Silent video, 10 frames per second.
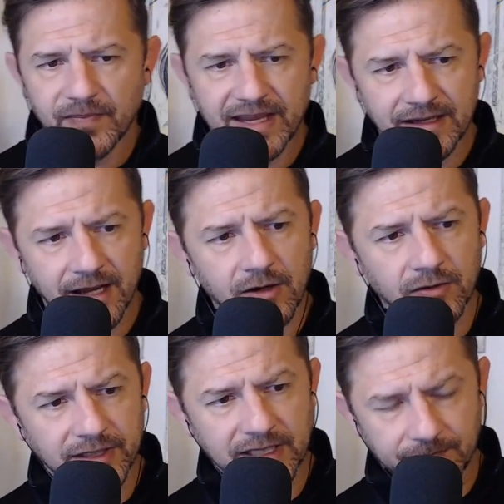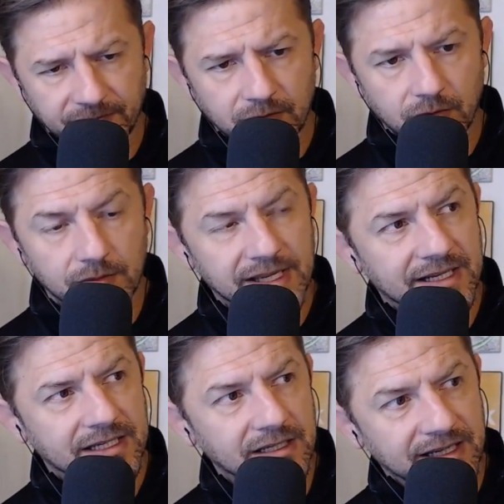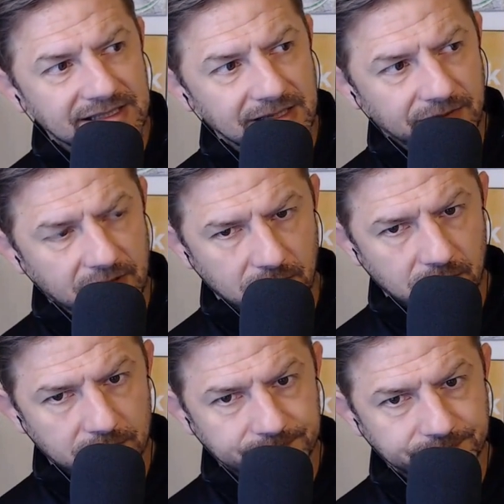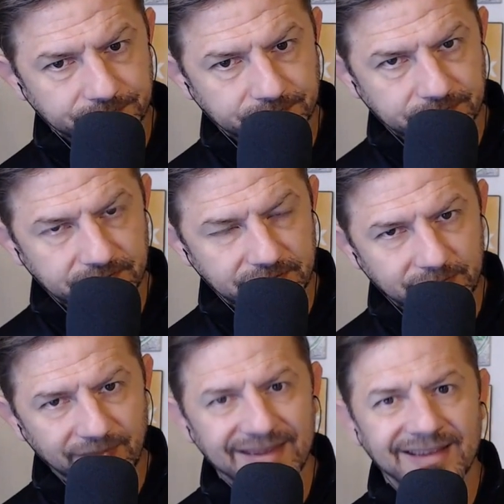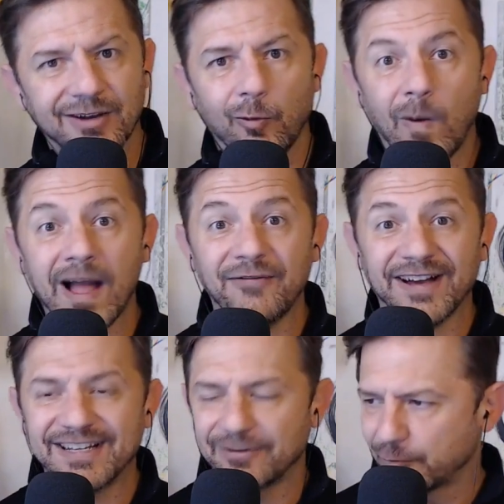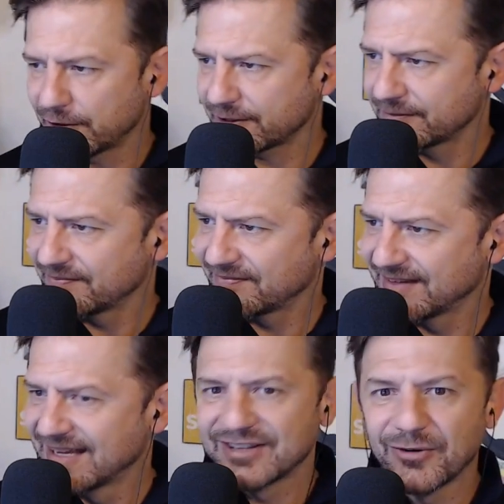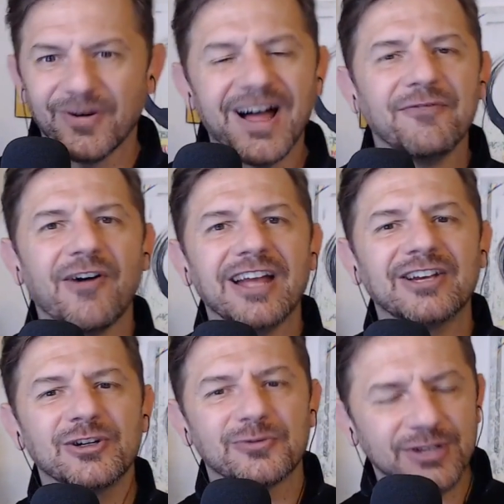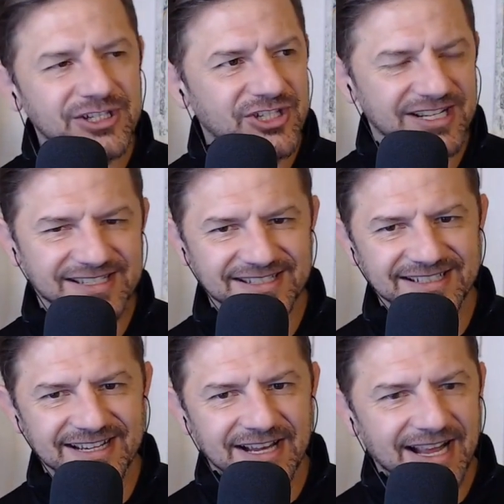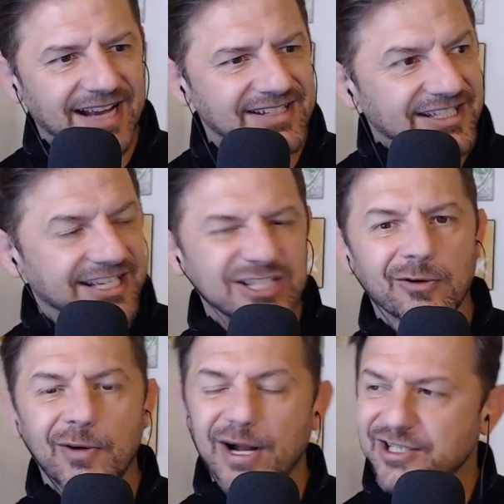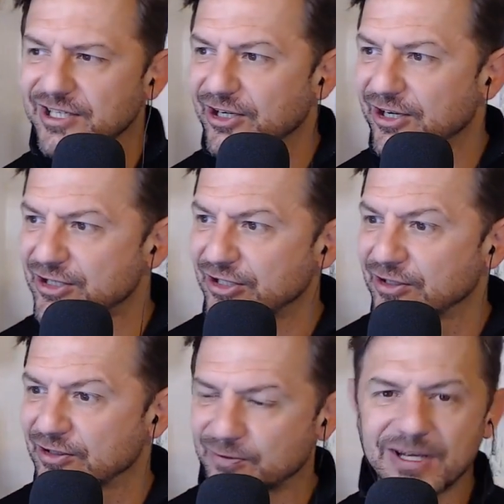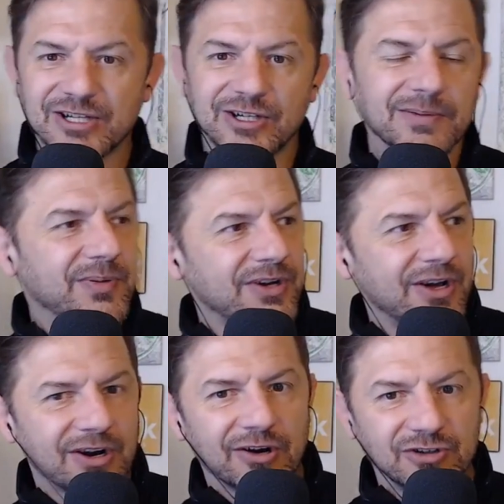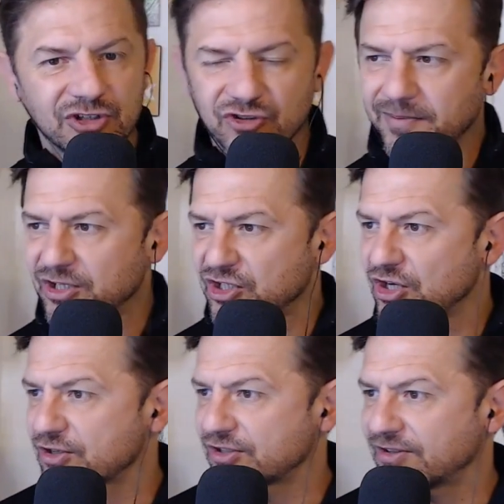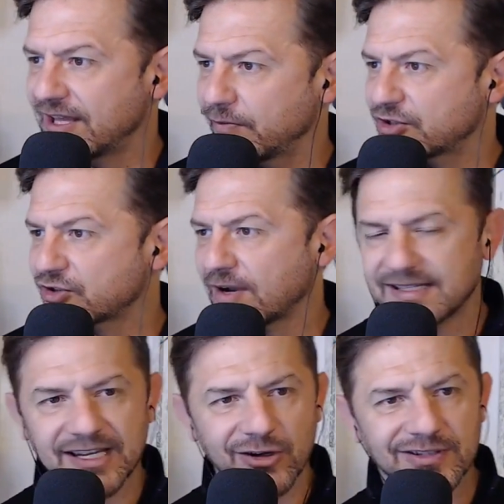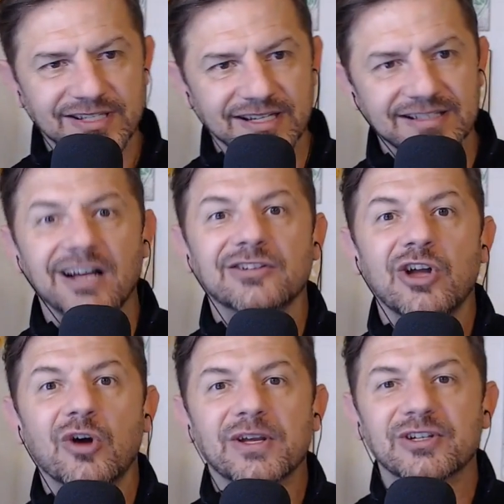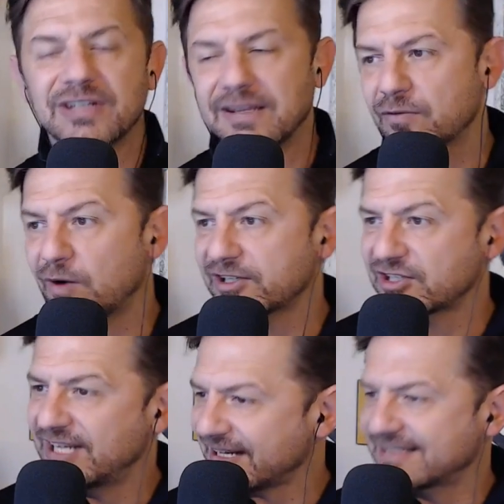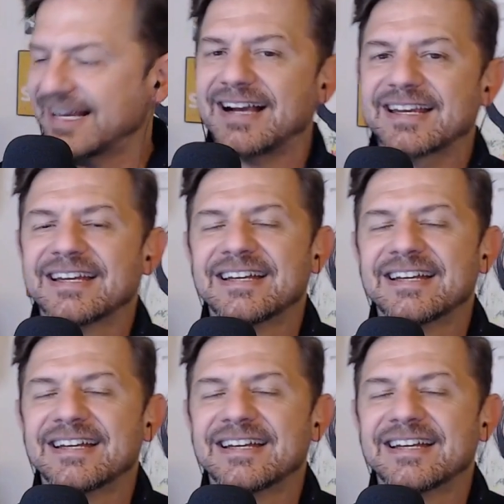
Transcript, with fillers: and not only were we in a connectivity hole, Wi-Fi didn't work. The Wi Fi couldn't reach us. As the kids were watching cartoons, we couldn't put on our own streaming shows. So then we tried to get on TikTok. No, we couldn't even watch TikTok.